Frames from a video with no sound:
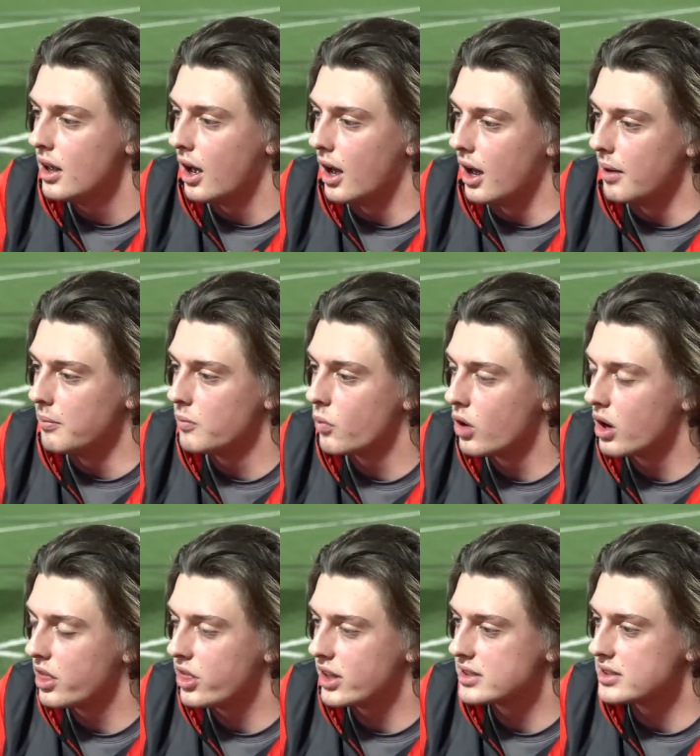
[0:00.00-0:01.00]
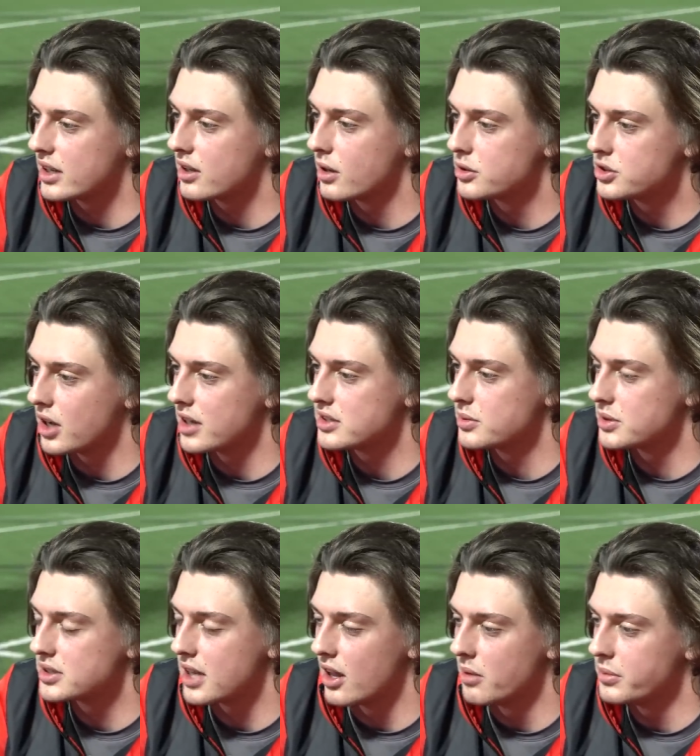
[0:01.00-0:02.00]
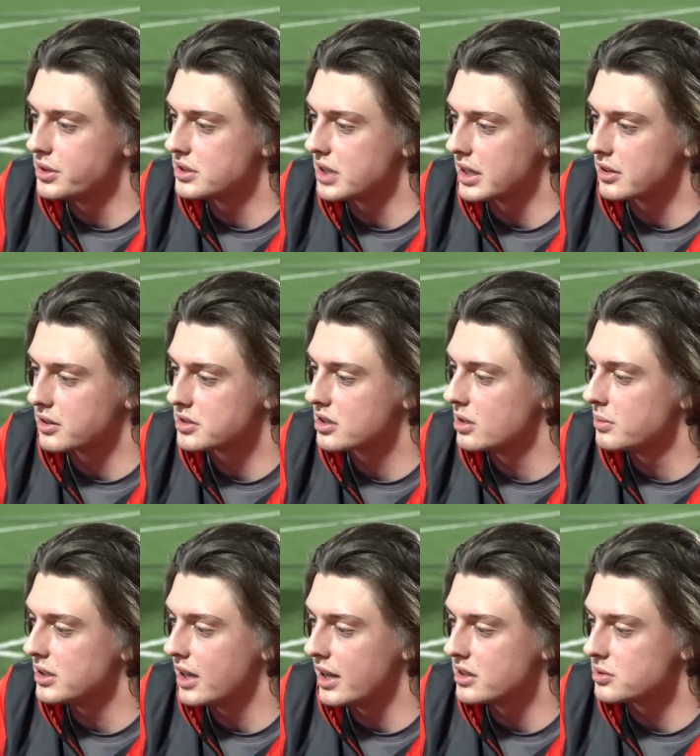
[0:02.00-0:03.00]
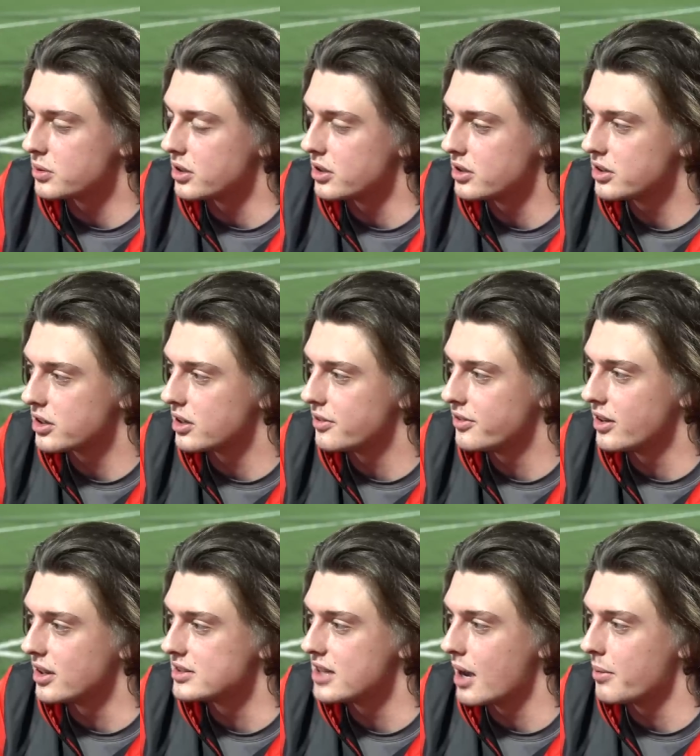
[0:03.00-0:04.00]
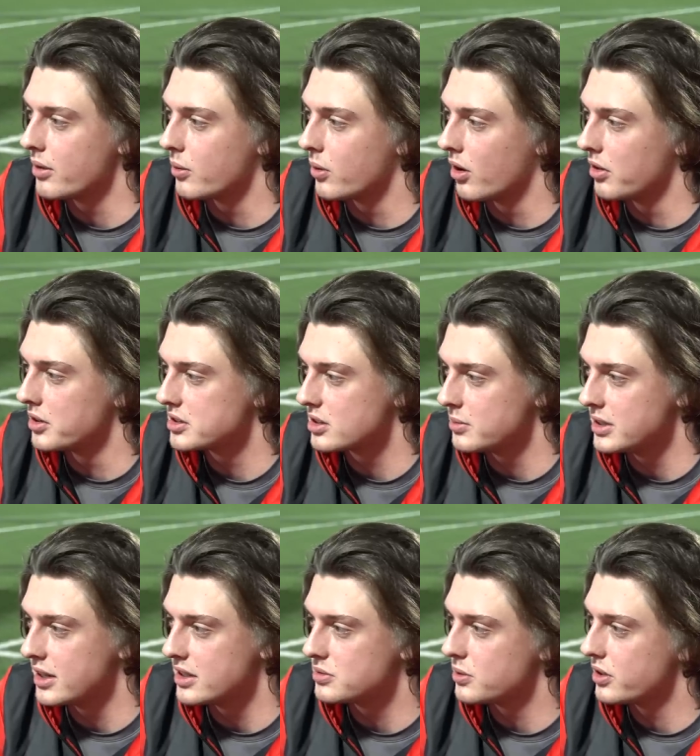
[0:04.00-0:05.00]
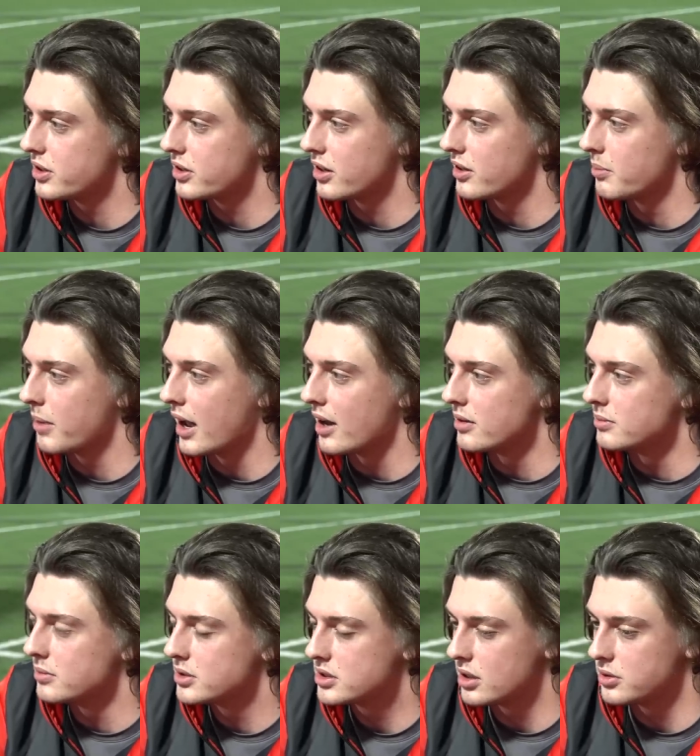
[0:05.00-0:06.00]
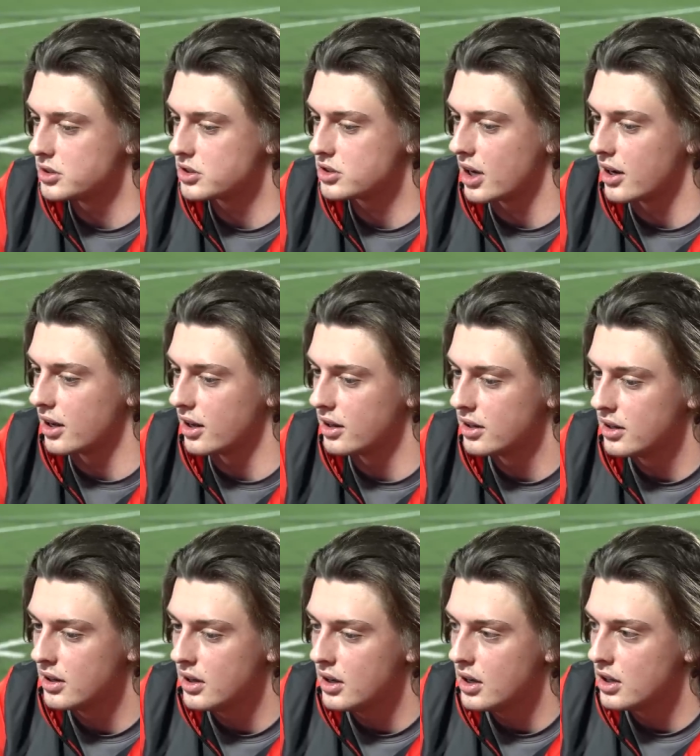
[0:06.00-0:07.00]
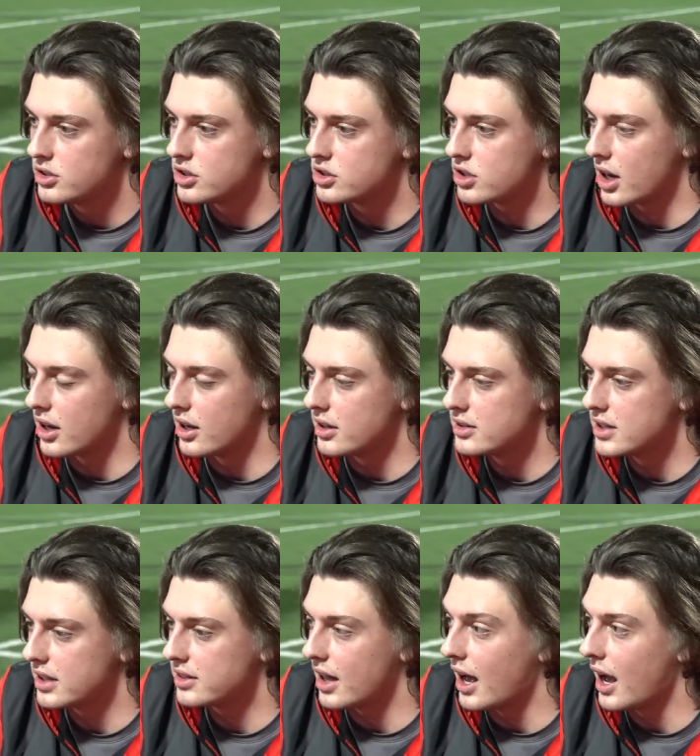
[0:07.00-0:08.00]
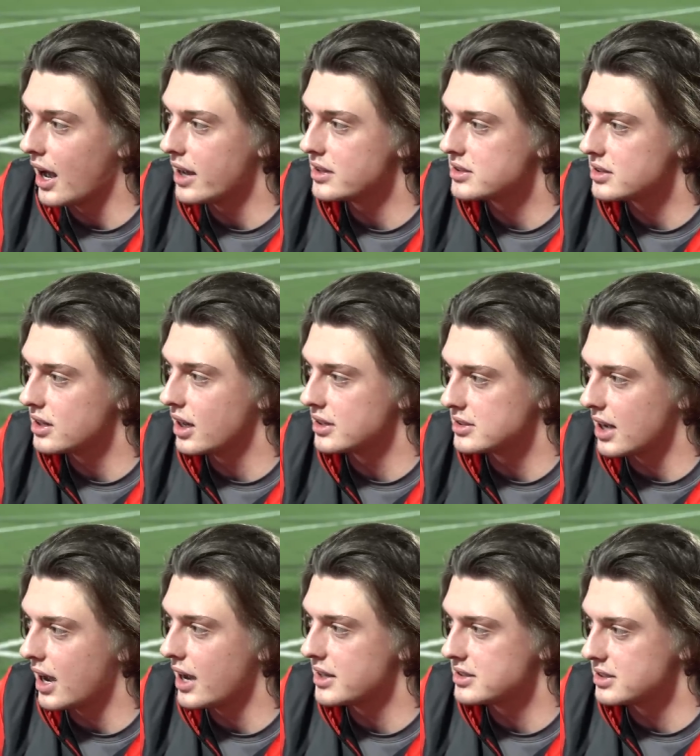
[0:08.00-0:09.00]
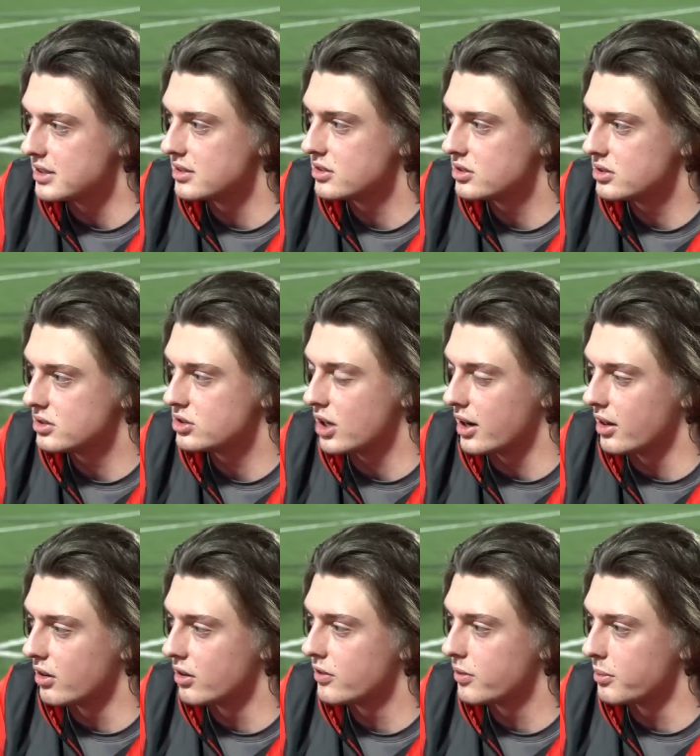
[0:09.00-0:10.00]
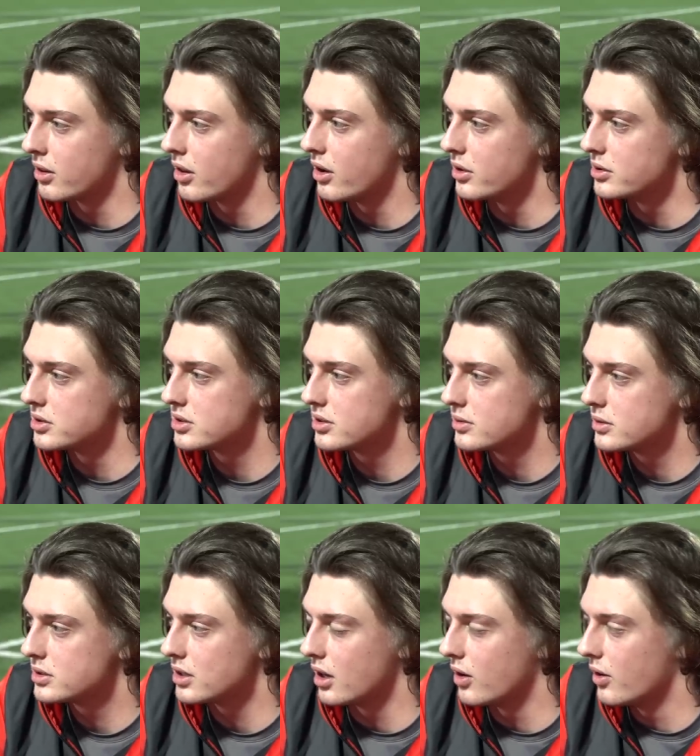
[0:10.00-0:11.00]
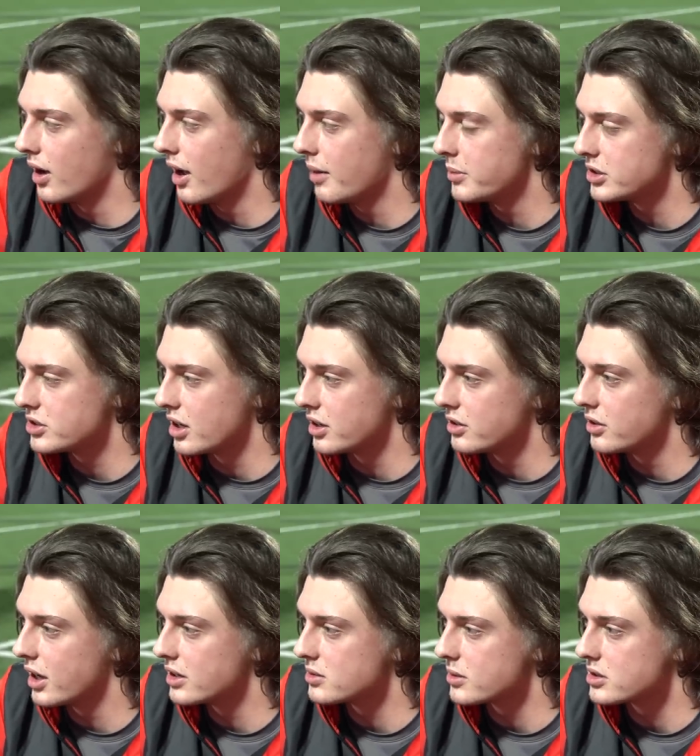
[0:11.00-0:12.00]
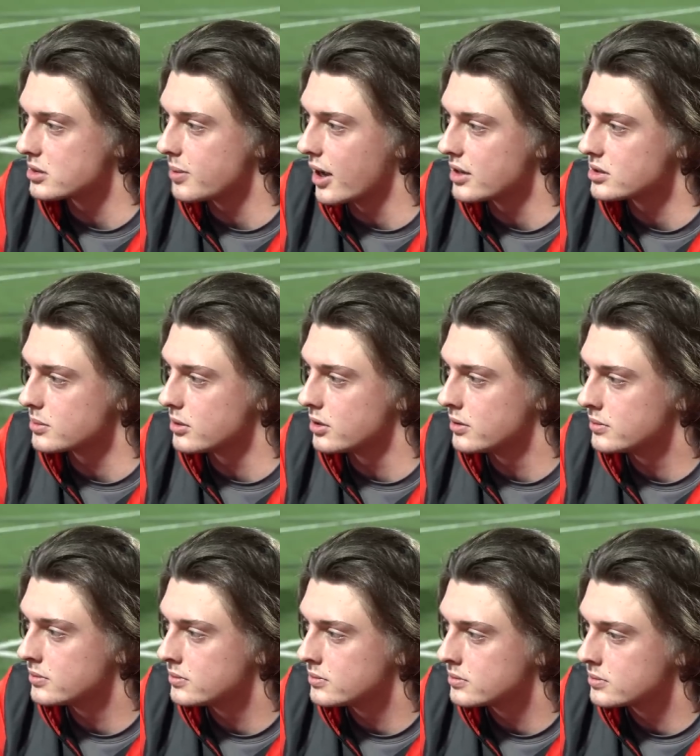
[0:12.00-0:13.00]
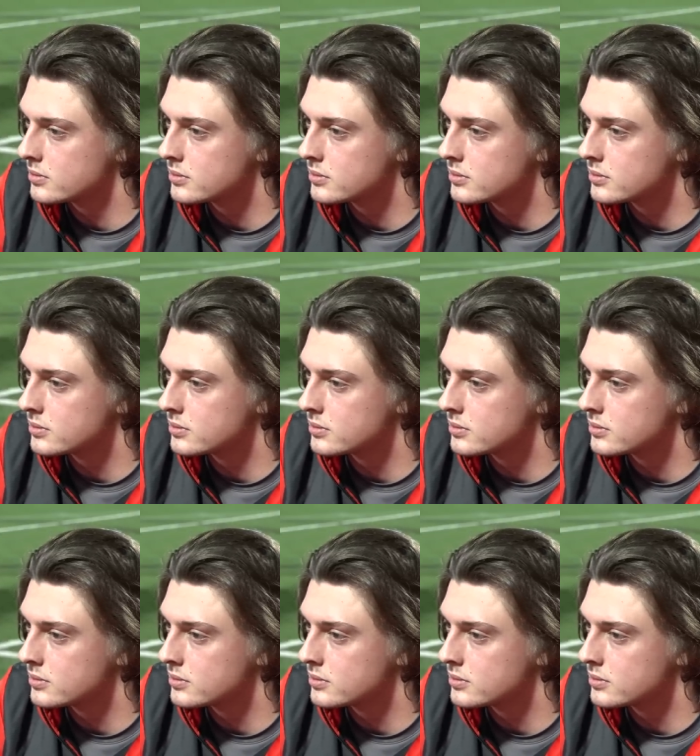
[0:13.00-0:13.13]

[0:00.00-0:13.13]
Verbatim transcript: um, one of the things that Coach Johnson was telling me is like, there's going to be days where you're going to feel on top of the world, and there's going to be days where you think you're on the bottom. So just try to, just try to take the highs as highs and try to learn from the lows. So uh, I've been trying to do that as much as possible. It's so